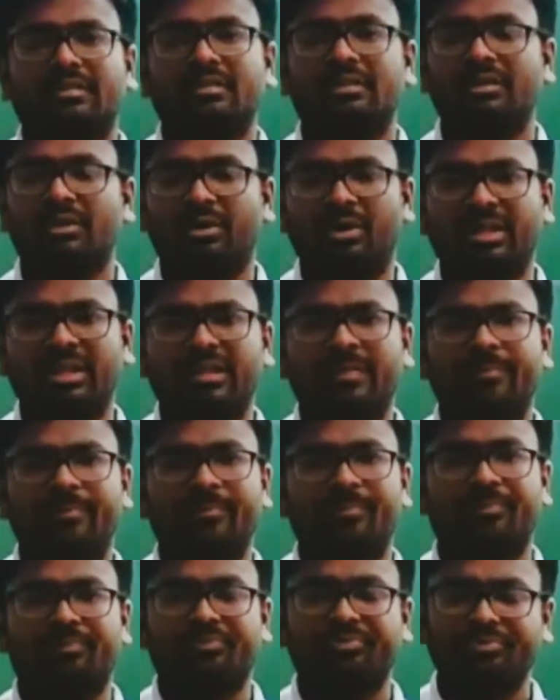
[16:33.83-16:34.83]
Okay.
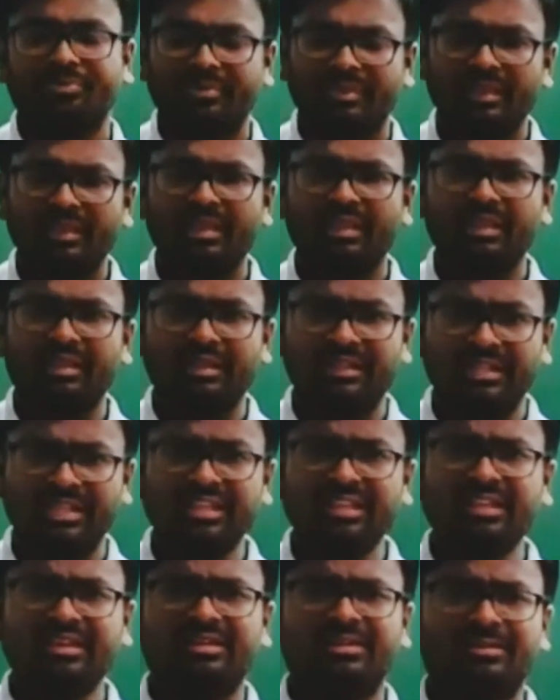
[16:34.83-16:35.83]

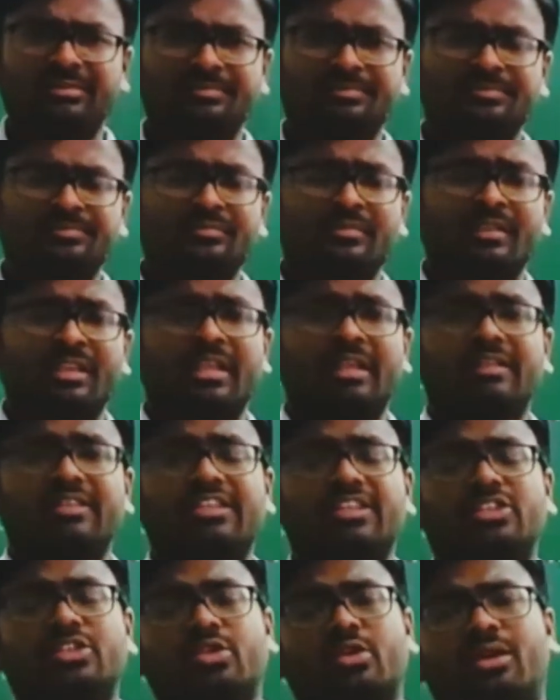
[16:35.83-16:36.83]
Here,
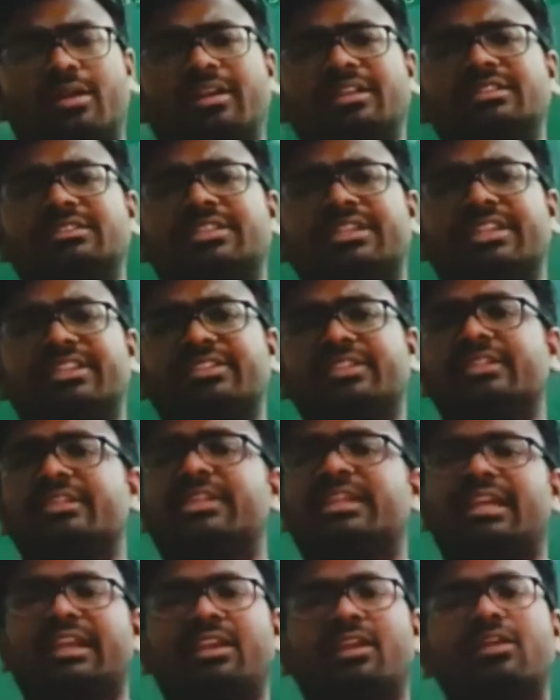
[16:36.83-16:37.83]
the tolerance
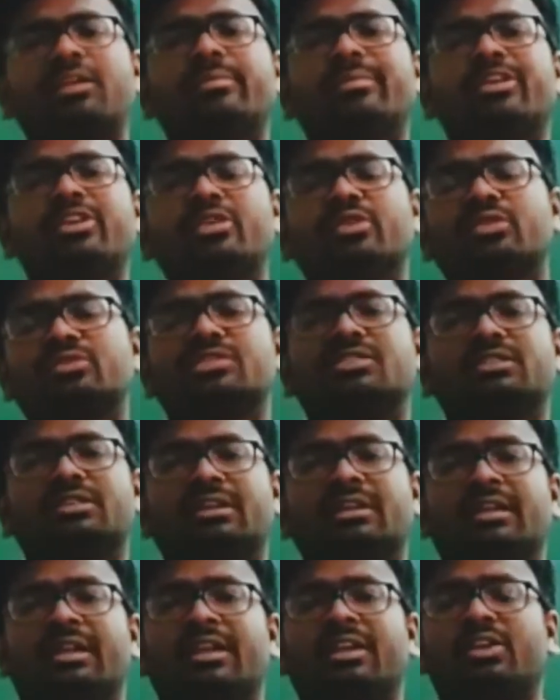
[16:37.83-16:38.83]
reagent cannot be used
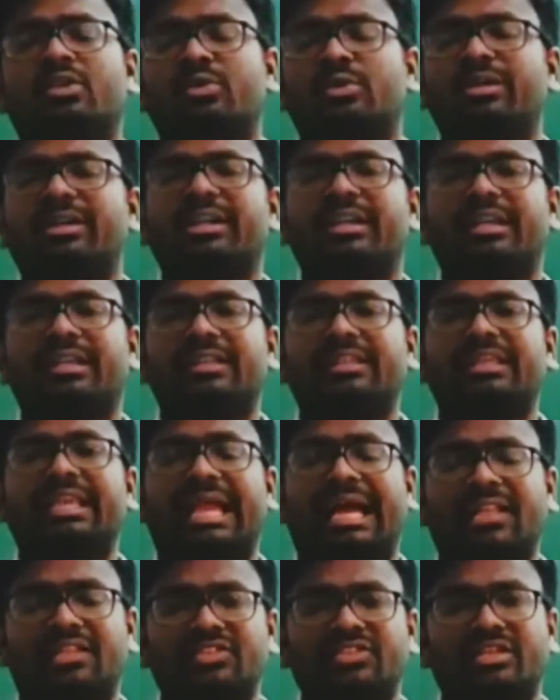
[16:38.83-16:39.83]
to detect
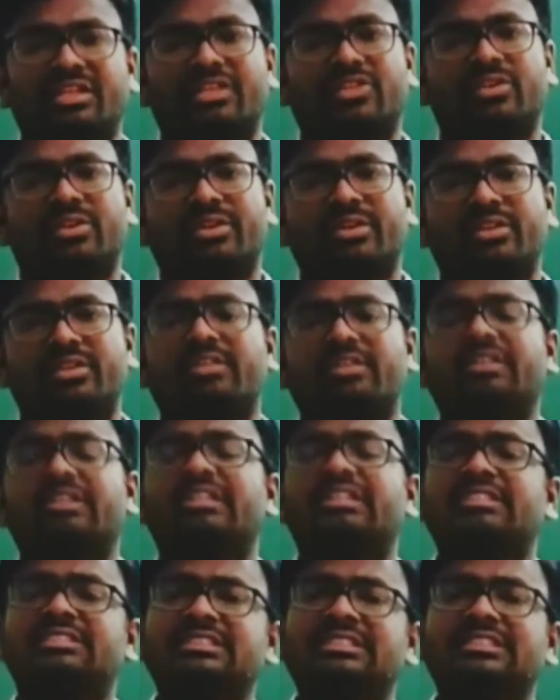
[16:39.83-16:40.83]
the unsaturation.
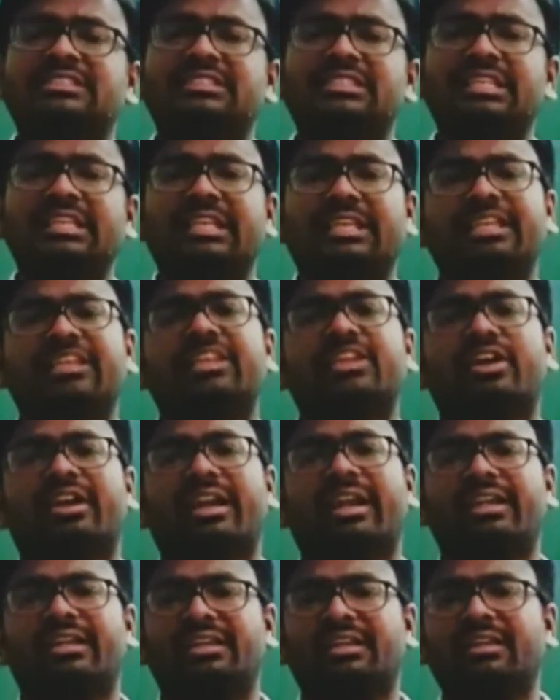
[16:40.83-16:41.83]
This is the
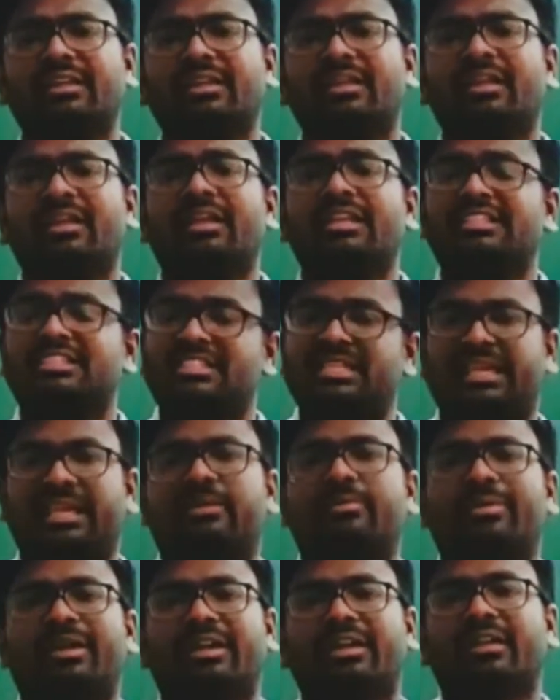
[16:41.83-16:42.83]
incorrect
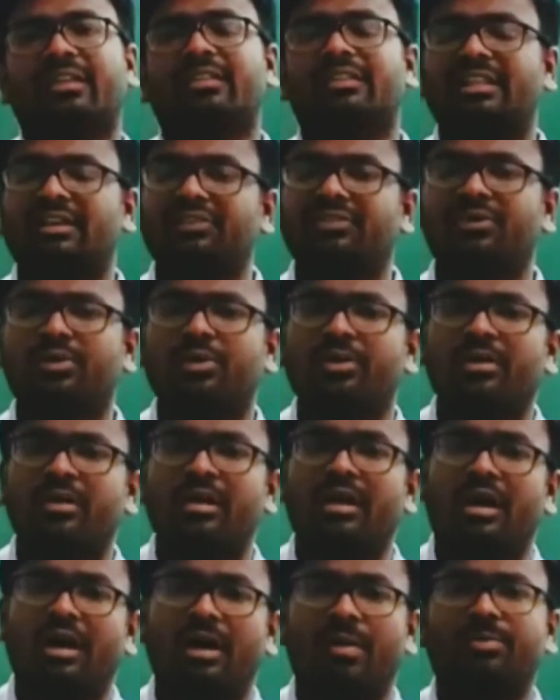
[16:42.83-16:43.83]
statement. Therefore,
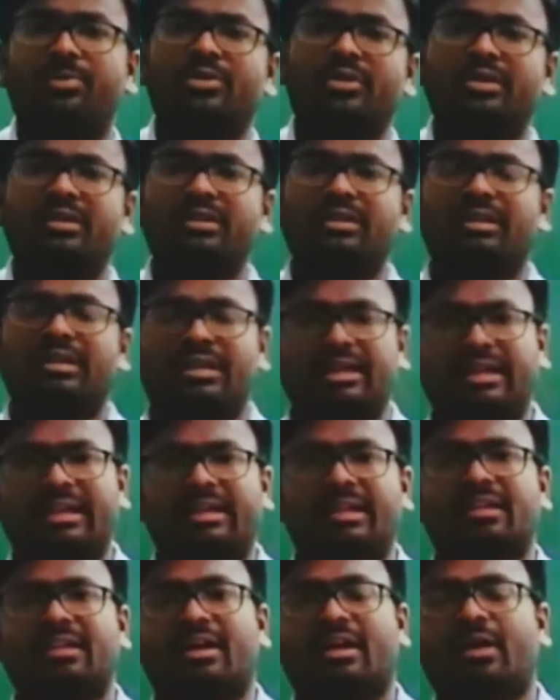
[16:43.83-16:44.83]

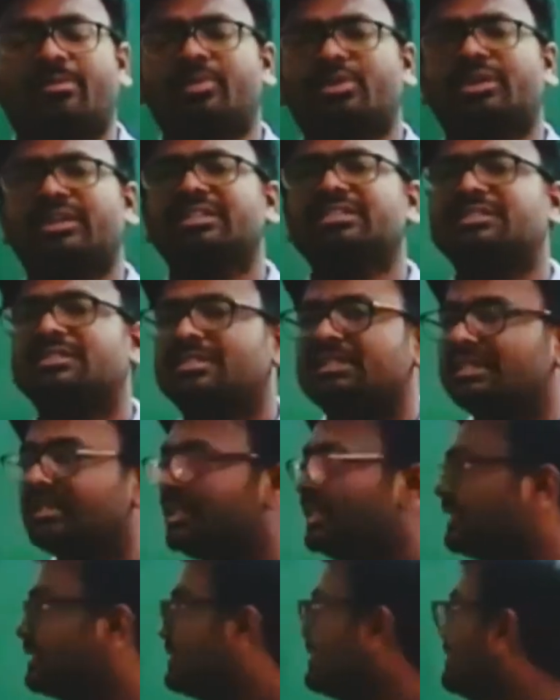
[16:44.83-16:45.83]
correct option is this.